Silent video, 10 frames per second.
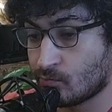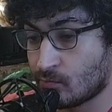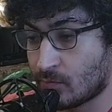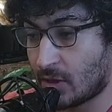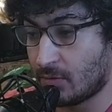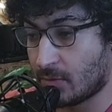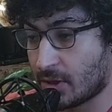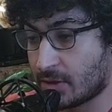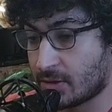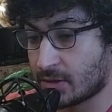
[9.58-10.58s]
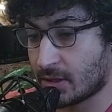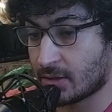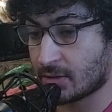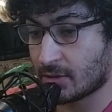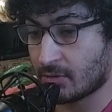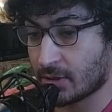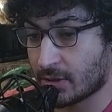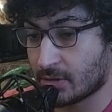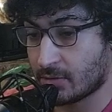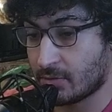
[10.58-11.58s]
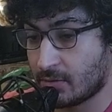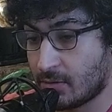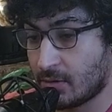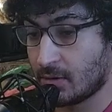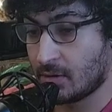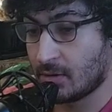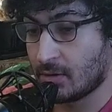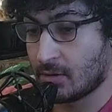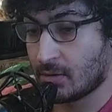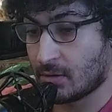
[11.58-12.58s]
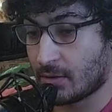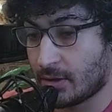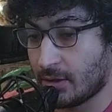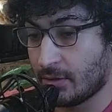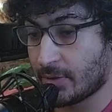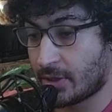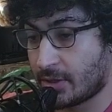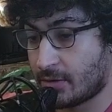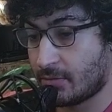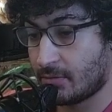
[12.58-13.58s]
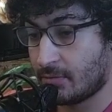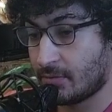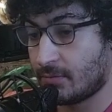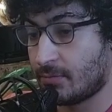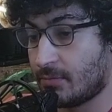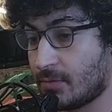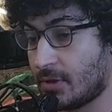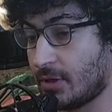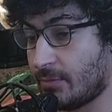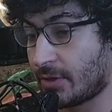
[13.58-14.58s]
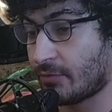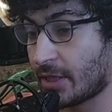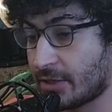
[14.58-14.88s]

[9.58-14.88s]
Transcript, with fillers: gonna mulligan this hand. I don't like it. All right, a little better. A little better. We get a